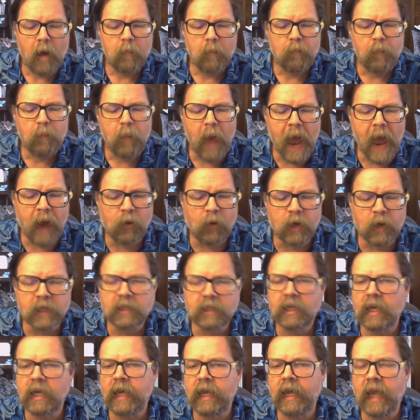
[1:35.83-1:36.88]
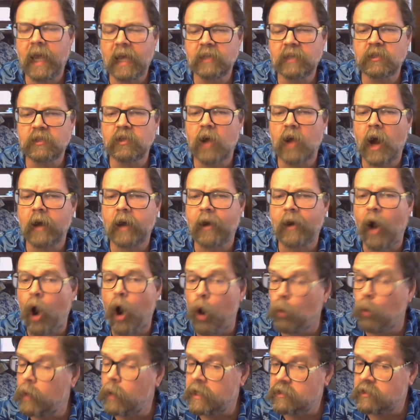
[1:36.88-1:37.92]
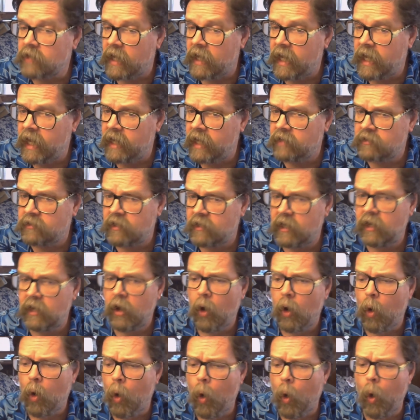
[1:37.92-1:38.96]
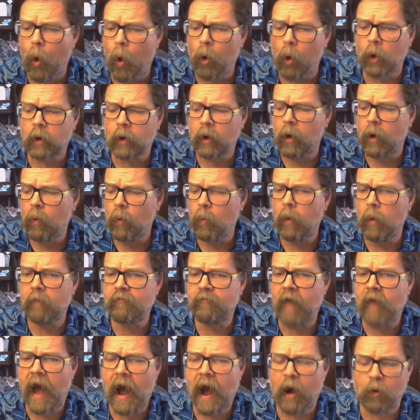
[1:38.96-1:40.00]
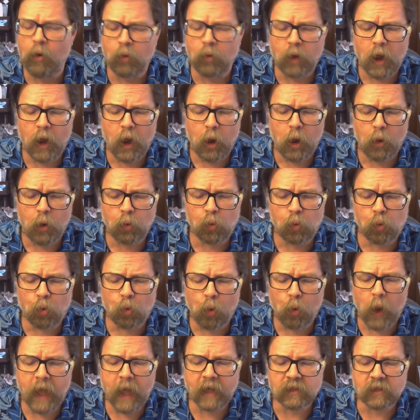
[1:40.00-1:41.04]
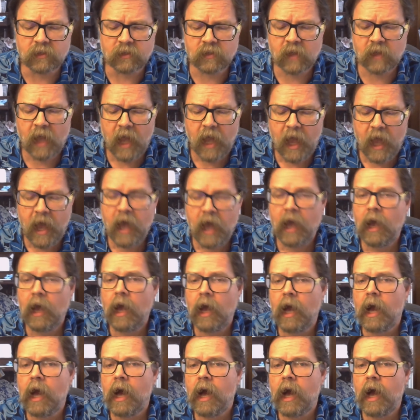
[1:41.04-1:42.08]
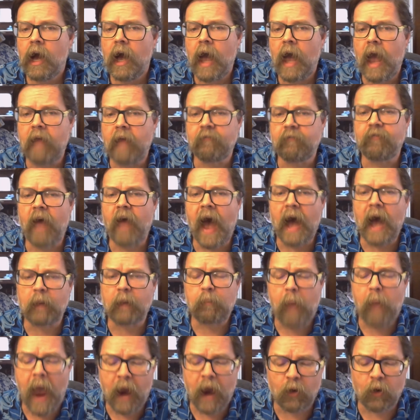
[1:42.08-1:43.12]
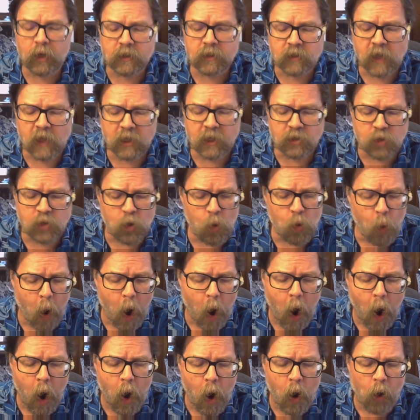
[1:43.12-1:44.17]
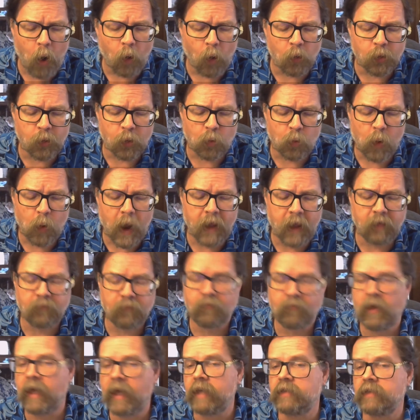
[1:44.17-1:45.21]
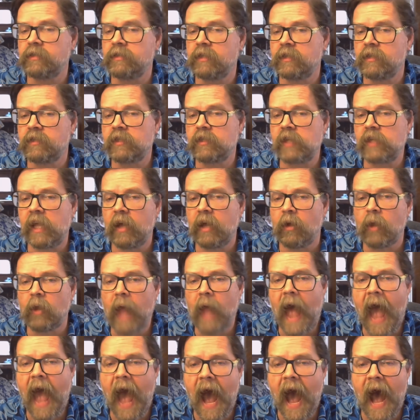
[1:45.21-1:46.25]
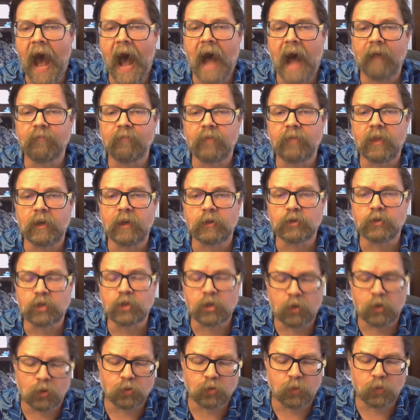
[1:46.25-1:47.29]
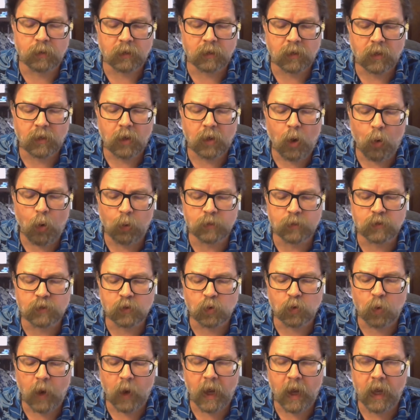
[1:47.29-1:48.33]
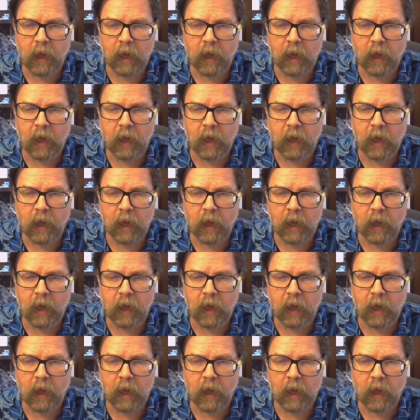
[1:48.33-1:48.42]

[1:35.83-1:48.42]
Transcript: Parenting is not always easy or without risk. In fact, parents can do all the right things and still have their children go astray.